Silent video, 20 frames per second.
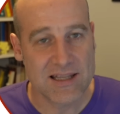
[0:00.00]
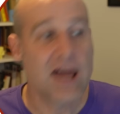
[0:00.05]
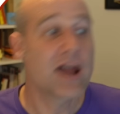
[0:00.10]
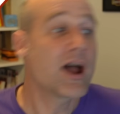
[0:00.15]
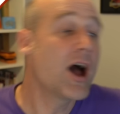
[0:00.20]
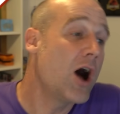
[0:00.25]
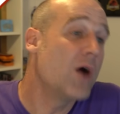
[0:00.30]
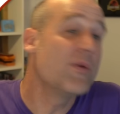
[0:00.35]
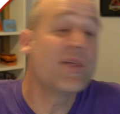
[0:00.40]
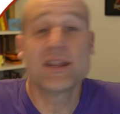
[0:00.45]
like,
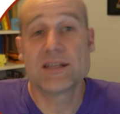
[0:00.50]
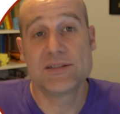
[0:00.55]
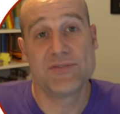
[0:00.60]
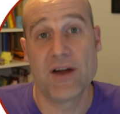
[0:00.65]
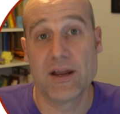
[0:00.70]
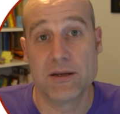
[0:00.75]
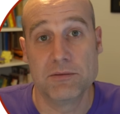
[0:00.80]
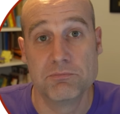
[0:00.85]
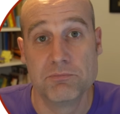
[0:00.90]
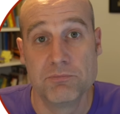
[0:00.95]
oh, that's
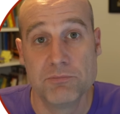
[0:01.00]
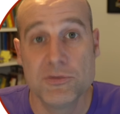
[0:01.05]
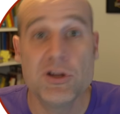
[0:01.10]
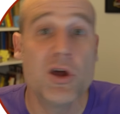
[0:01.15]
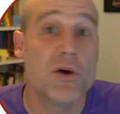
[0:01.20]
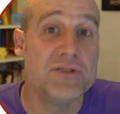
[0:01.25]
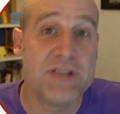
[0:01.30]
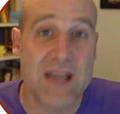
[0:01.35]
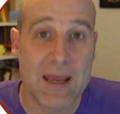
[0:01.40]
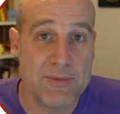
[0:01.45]
fine.
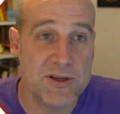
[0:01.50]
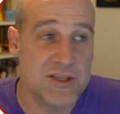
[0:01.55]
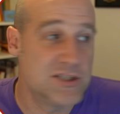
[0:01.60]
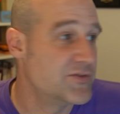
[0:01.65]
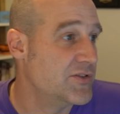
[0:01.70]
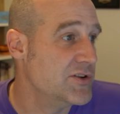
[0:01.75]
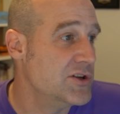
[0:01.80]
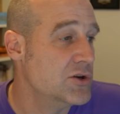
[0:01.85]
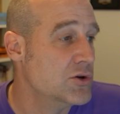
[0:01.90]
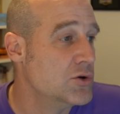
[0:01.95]
No damage
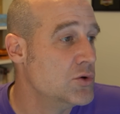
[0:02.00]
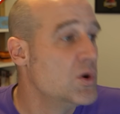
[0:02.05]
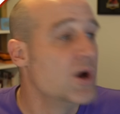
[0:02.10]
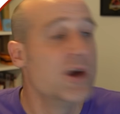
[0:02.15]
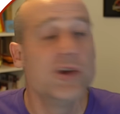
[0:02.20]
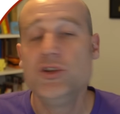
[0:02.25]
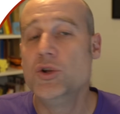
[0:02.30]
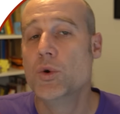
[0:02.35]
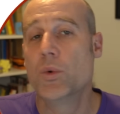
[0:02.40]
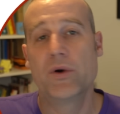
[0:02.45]
for you.
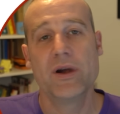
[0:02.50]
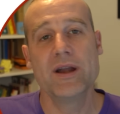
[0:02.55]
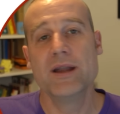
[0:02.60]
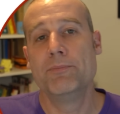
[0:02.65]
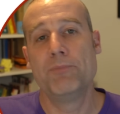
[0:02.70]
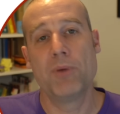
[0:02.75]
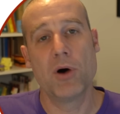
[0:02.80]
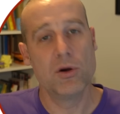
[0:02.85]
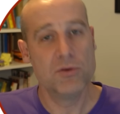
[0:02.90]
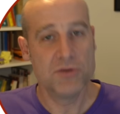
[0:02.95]
You were in a
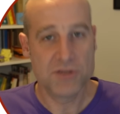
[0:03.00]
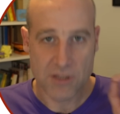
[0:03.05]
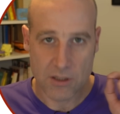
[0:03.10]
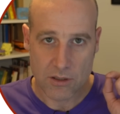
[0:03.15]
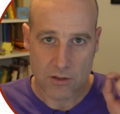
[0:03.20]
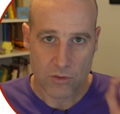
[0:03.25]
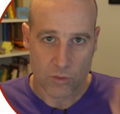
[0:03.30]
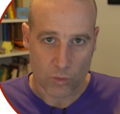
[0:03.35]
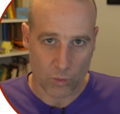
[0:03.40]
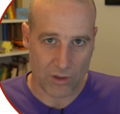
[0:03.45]
boat.
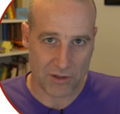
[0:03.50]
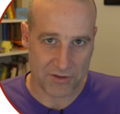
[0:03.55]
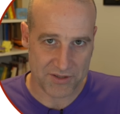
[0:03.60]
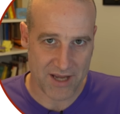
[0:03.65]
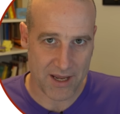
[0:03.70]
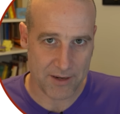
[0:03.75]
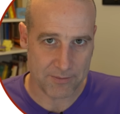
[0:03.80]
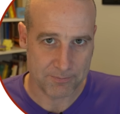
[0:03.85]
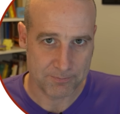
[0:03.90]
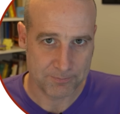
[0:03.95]
Well
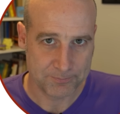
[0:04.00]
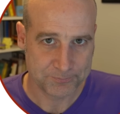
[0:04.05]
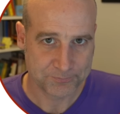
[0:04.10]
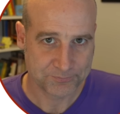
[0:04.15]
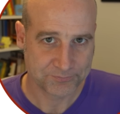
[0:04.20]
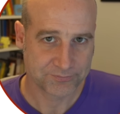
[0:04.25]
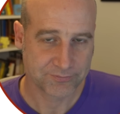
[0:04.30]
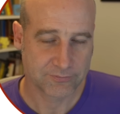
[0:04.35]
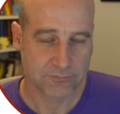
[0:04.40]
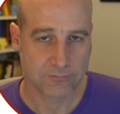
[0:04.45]
done.
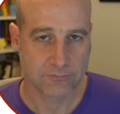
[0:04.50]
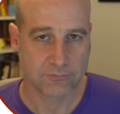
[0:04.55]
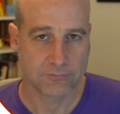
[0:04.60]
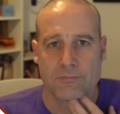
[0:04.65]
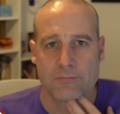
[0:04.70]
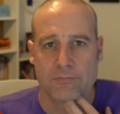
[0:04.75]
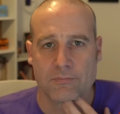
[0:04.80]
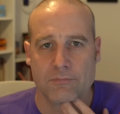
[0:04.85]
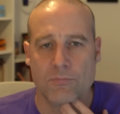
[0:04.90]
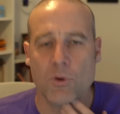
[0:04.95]

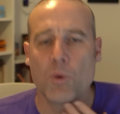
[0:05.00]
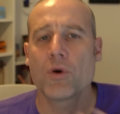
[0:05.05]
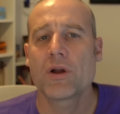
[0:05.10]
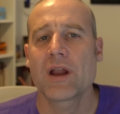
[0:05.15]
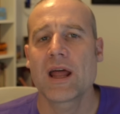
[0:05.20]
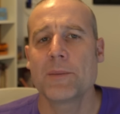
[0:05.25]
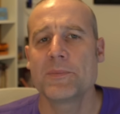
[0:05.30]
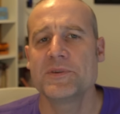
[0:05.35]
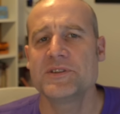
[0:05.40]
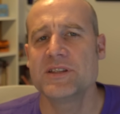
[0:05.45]
But what
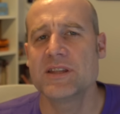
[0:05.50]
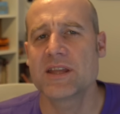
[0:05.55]
happens